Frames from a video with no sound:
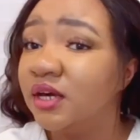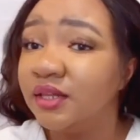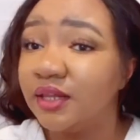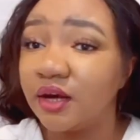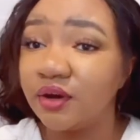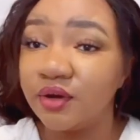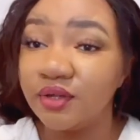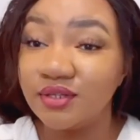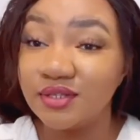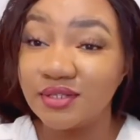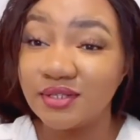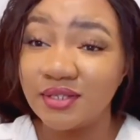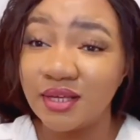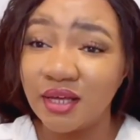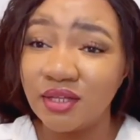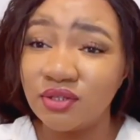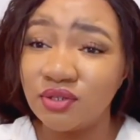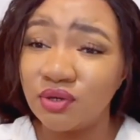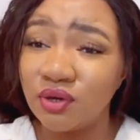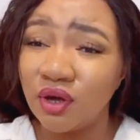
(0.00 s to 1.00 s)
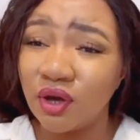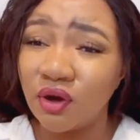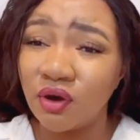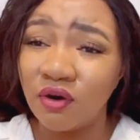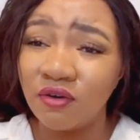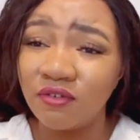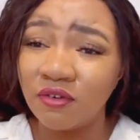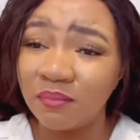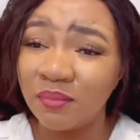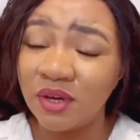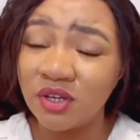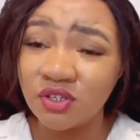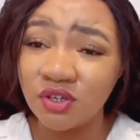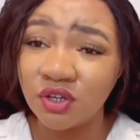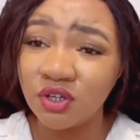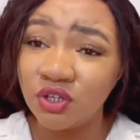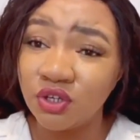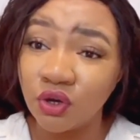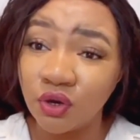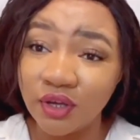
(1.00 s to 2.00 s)
They're going to send you a
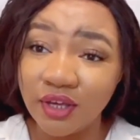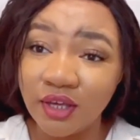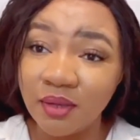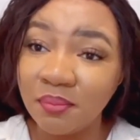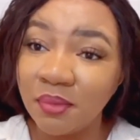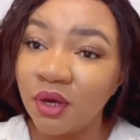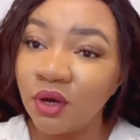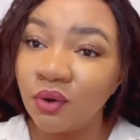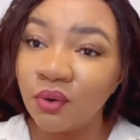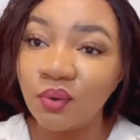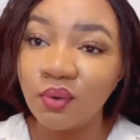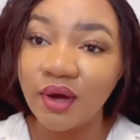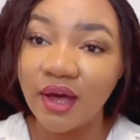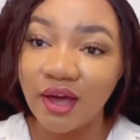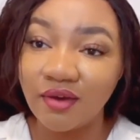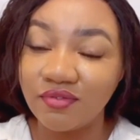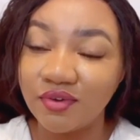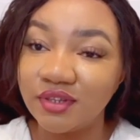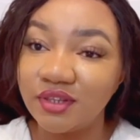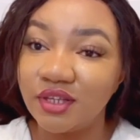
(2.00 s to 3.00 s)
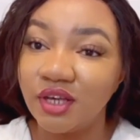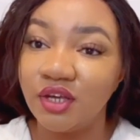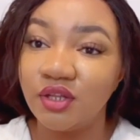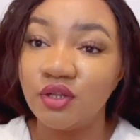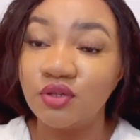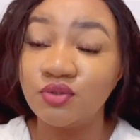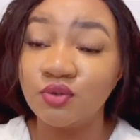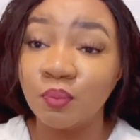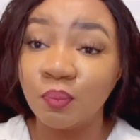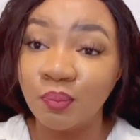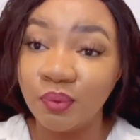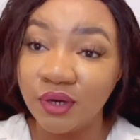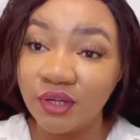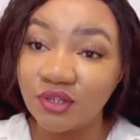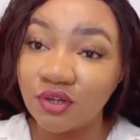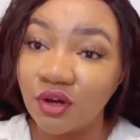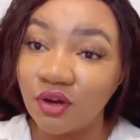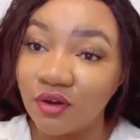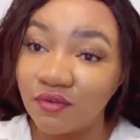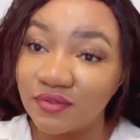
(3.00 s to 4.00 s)
confirmation in your email, everything. You need to
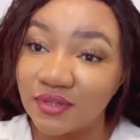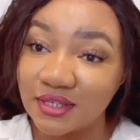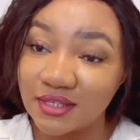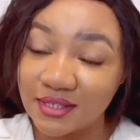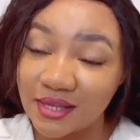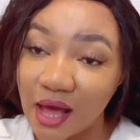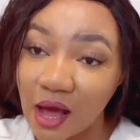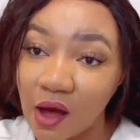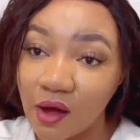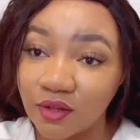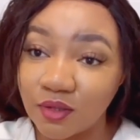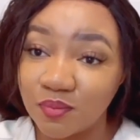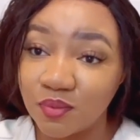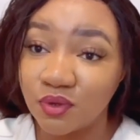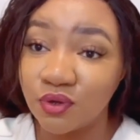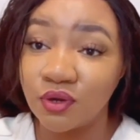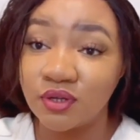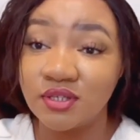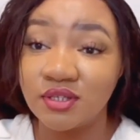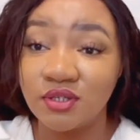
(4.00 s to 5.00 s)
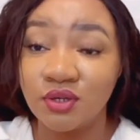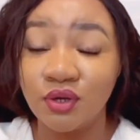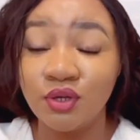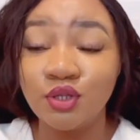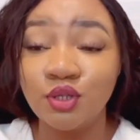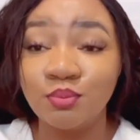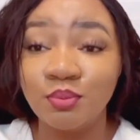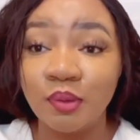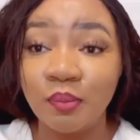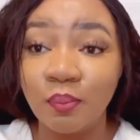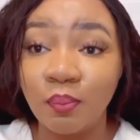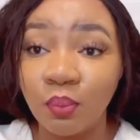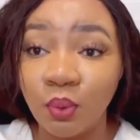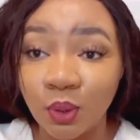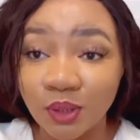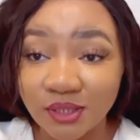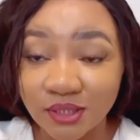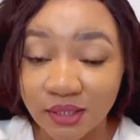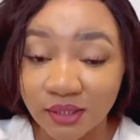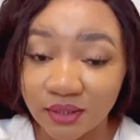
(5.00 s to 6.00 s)
print all of this out because it's going to be
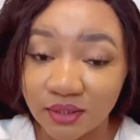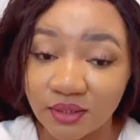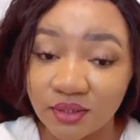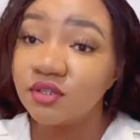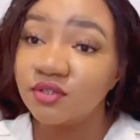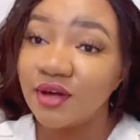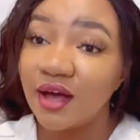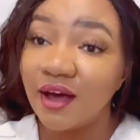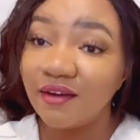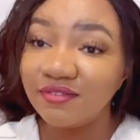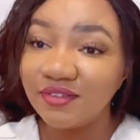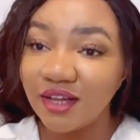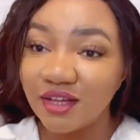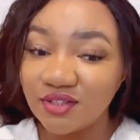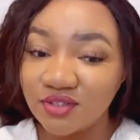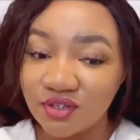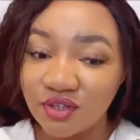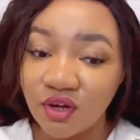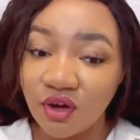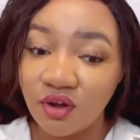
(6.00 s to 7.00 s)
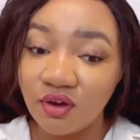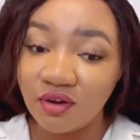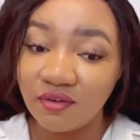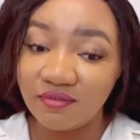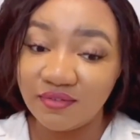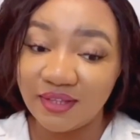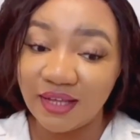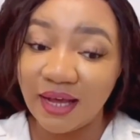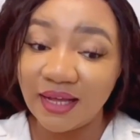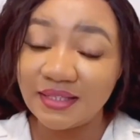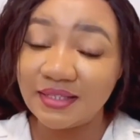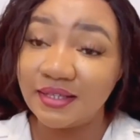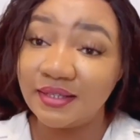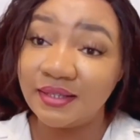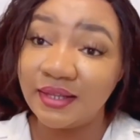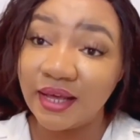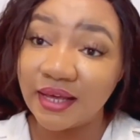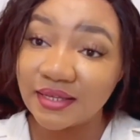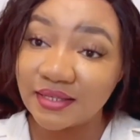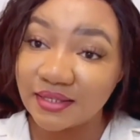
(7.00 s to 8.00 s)
important. So after doing all of that, the
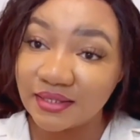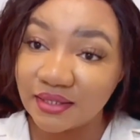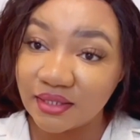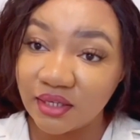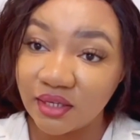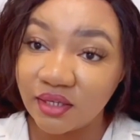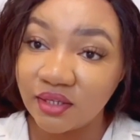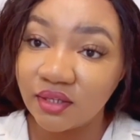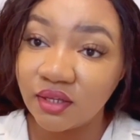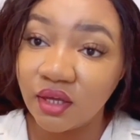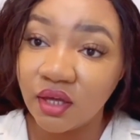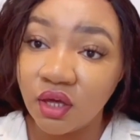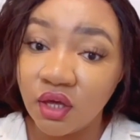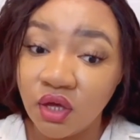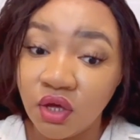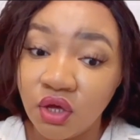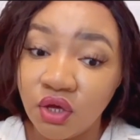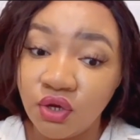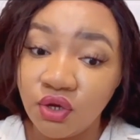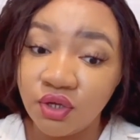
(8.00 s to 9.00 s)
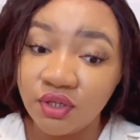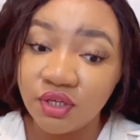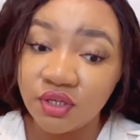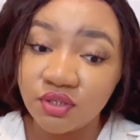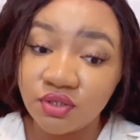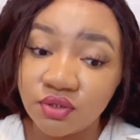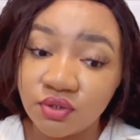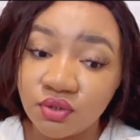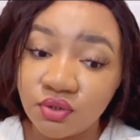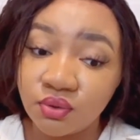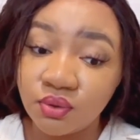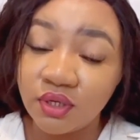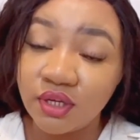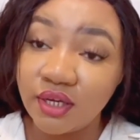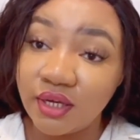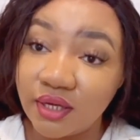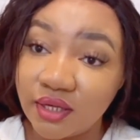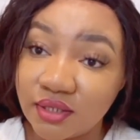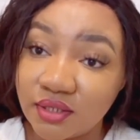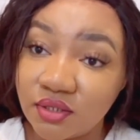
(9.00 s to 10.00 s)
next thing you need to do
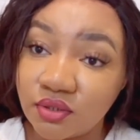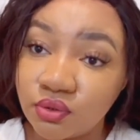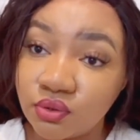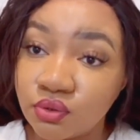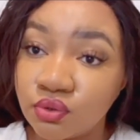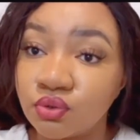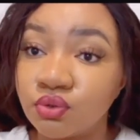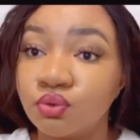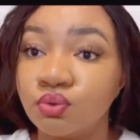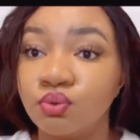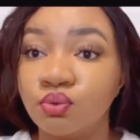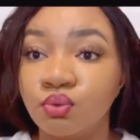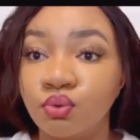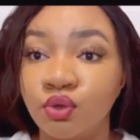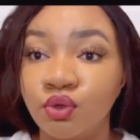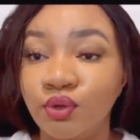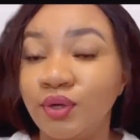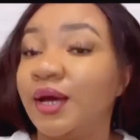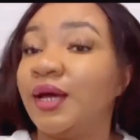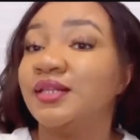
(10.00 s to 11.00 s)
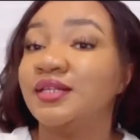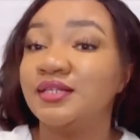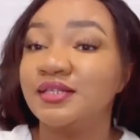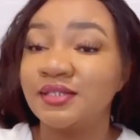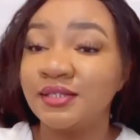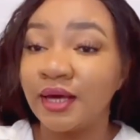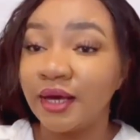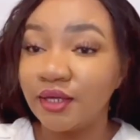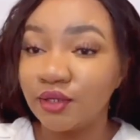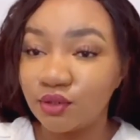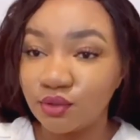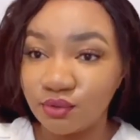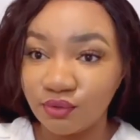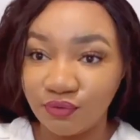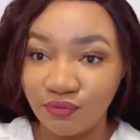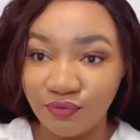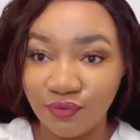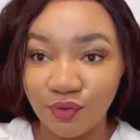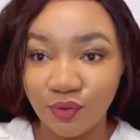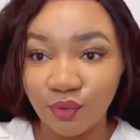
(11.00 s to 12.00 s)
is you can decide to
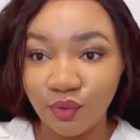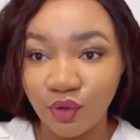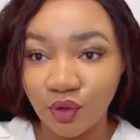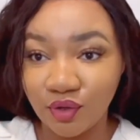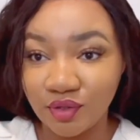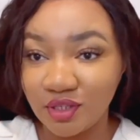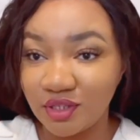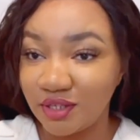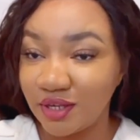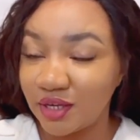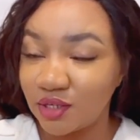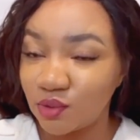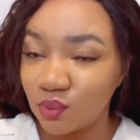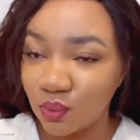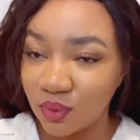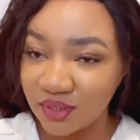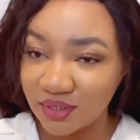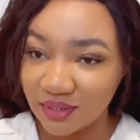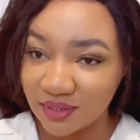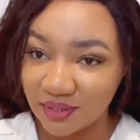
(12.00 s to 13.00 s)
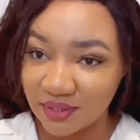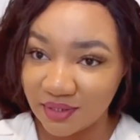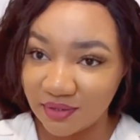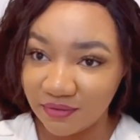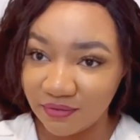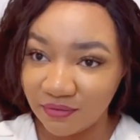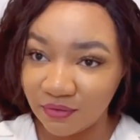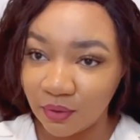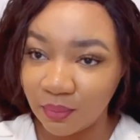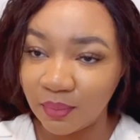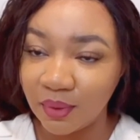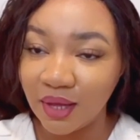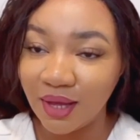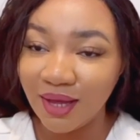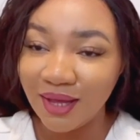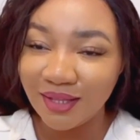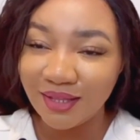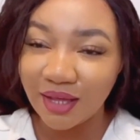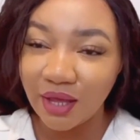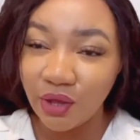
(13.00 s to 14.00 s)
fill your DS-160 form.
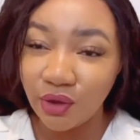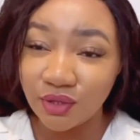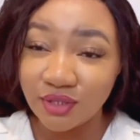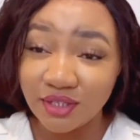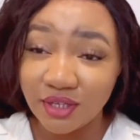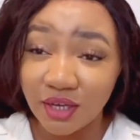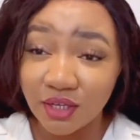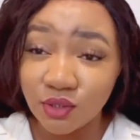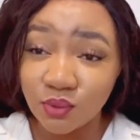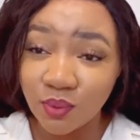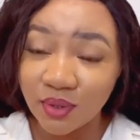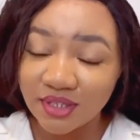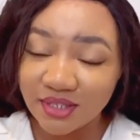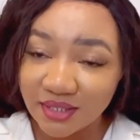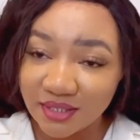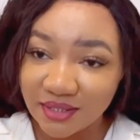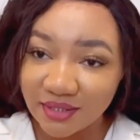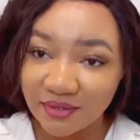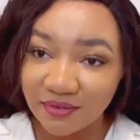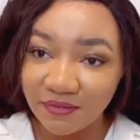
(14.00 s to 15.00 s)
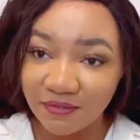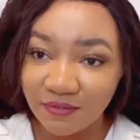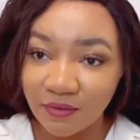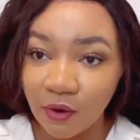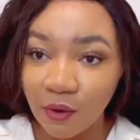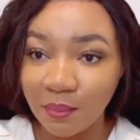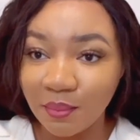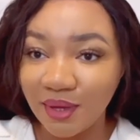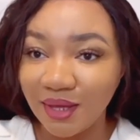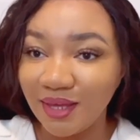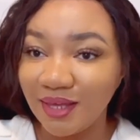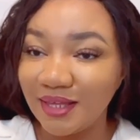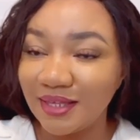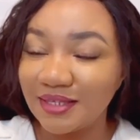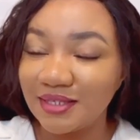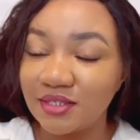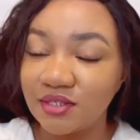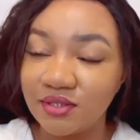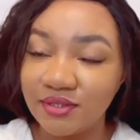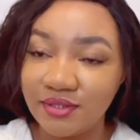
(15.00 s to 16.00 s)
Now your DS-160 form
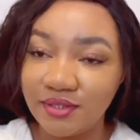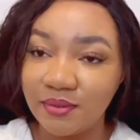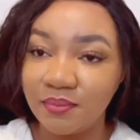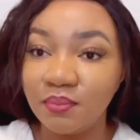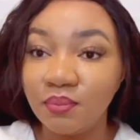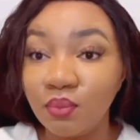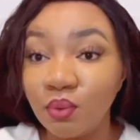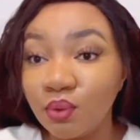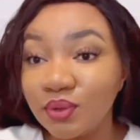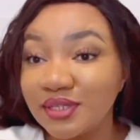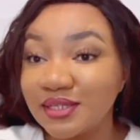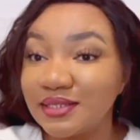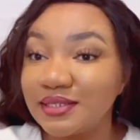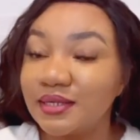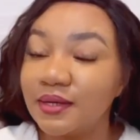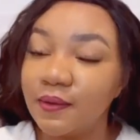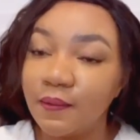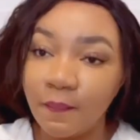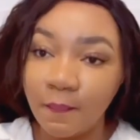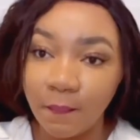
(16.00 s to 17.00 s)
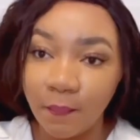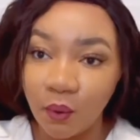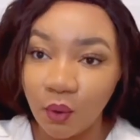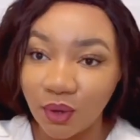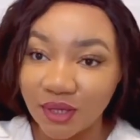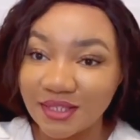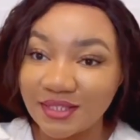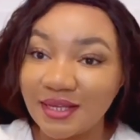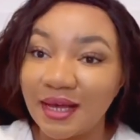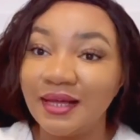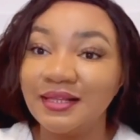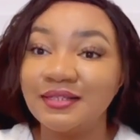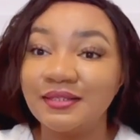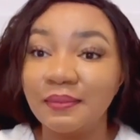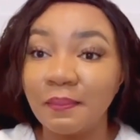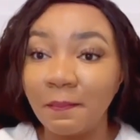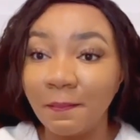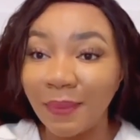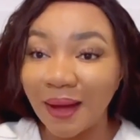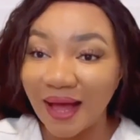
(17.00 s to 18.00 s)
is the most
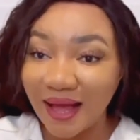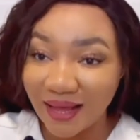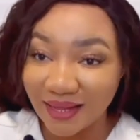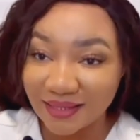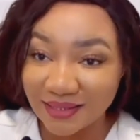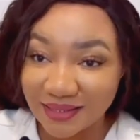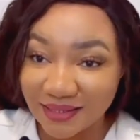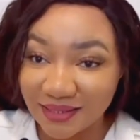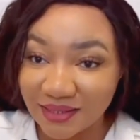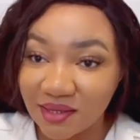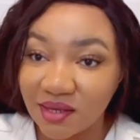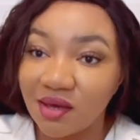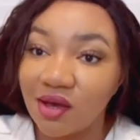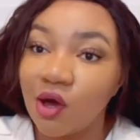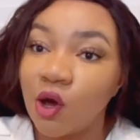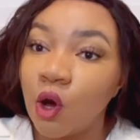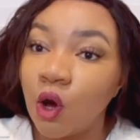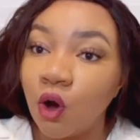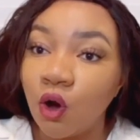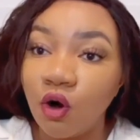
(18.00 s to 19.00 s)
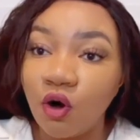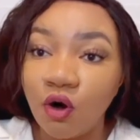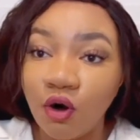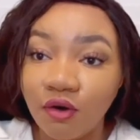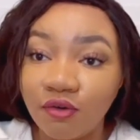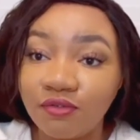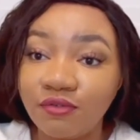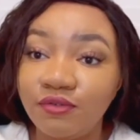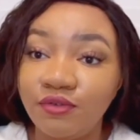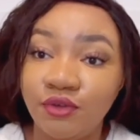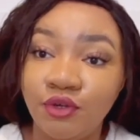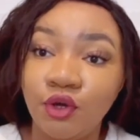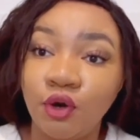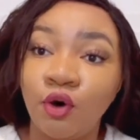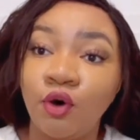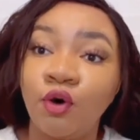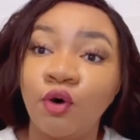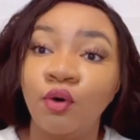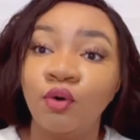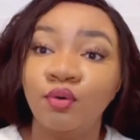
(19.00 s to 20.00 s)
important part of
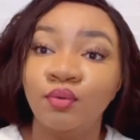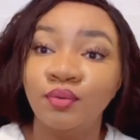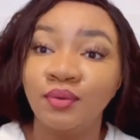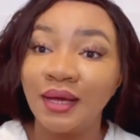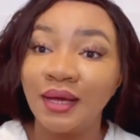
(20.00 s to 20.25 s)
your